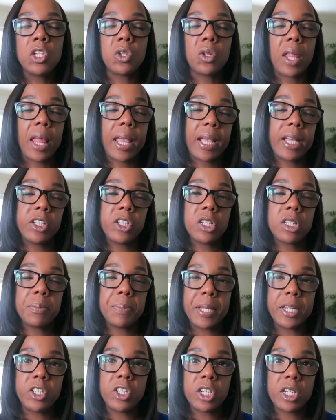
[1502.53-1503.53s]
So like I just
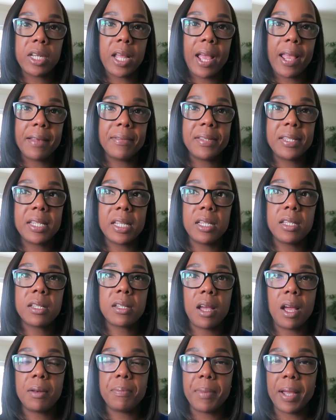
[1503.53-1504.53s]
mentioned, I have since
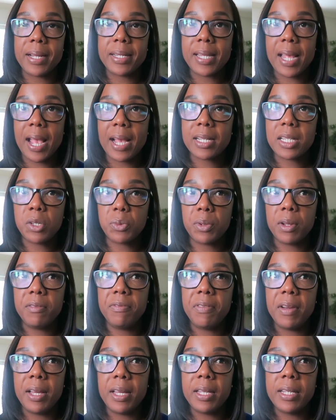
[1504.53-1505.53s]
gotten my tax
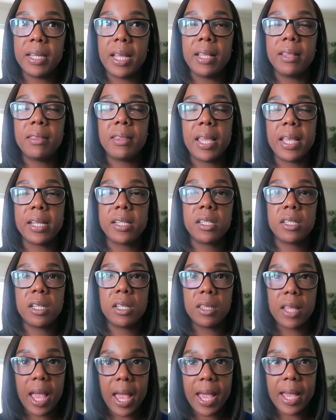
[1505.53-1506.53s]
refund, and thanks
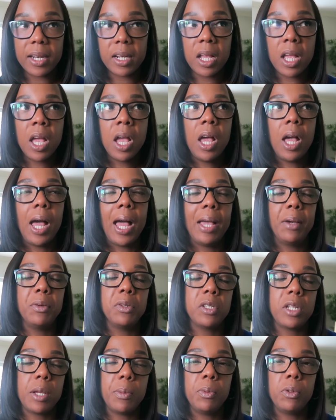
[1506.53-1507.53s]
to that, I
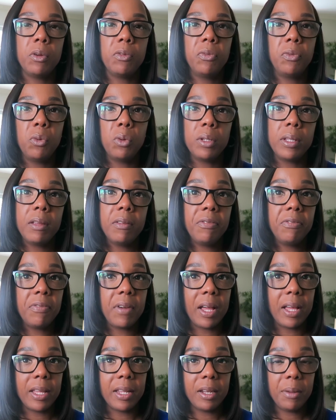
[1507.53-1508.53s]
was able to fully
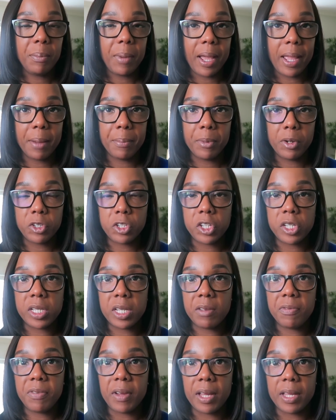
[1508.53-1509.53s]
fund my
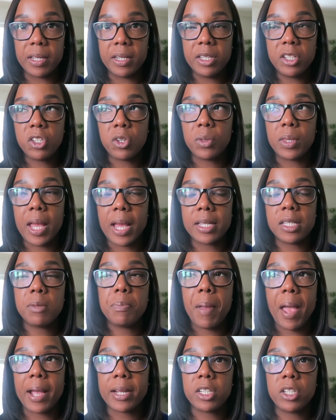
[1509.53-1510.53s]
emergency fund, so that's
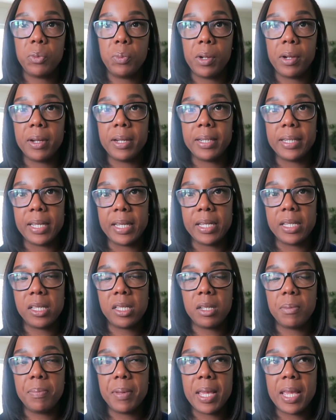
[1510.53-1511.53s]
back to where it
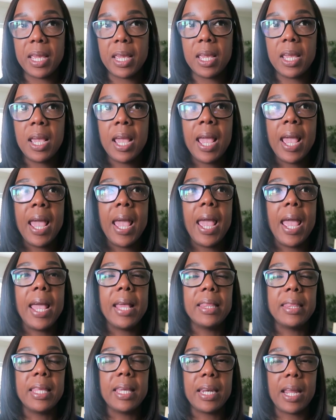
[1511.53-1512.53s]
needs to be.
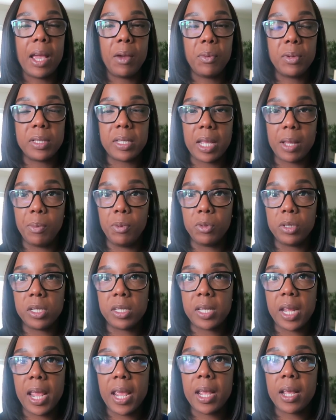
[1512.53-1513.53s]
And then I was able to
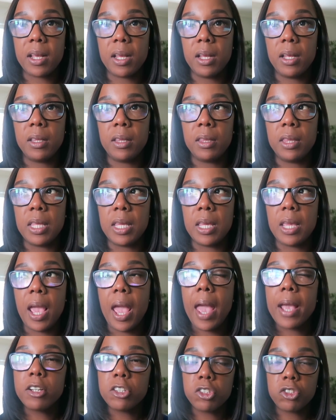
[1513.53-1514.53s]
take the
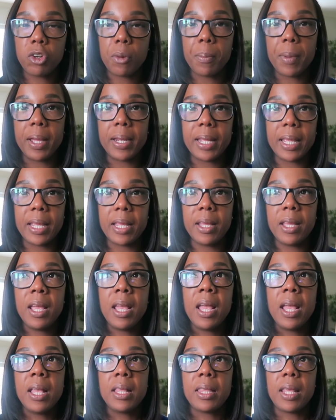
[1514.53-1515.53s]
extra money
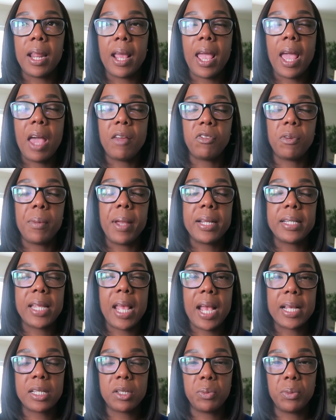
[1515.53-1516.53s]
that I have for my
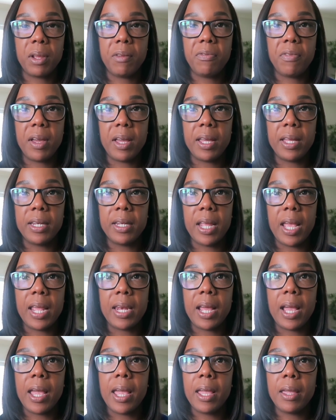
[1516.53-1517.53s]
tax refund
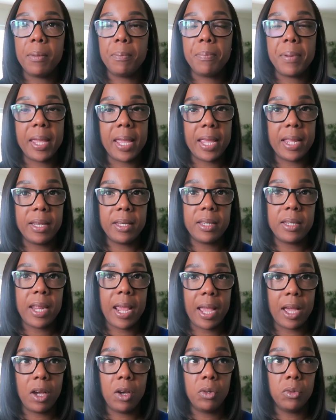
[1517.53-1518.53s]
and I paid
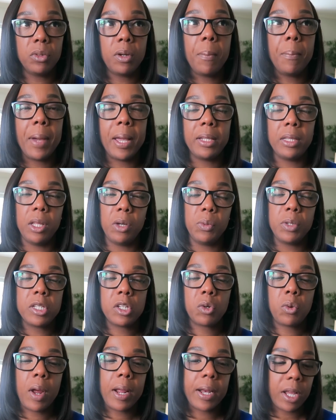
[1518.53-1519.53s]
down my
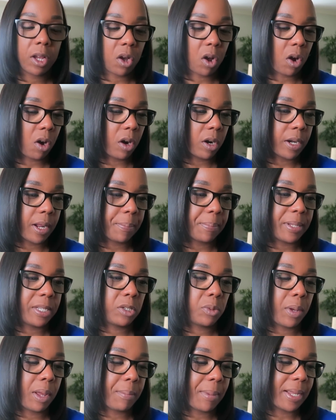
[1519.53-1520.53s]
lowest credit card. And
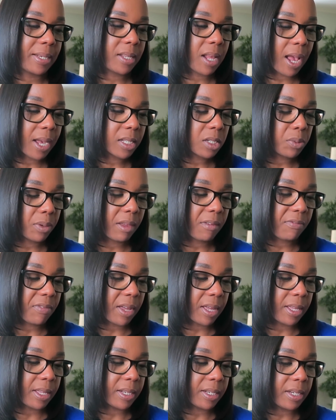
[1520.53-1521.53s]
between my tax
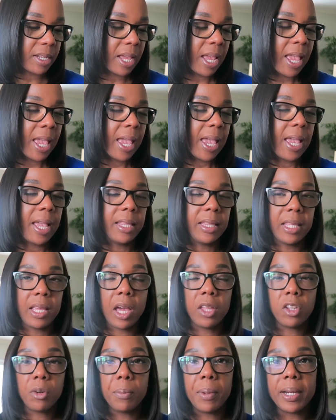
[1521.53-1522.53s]
refund and the
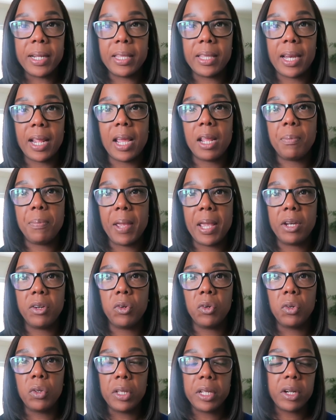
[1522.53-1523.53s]
other money that I had paid
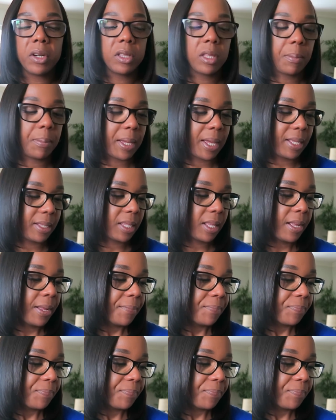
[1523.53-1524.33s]
earlier in the month,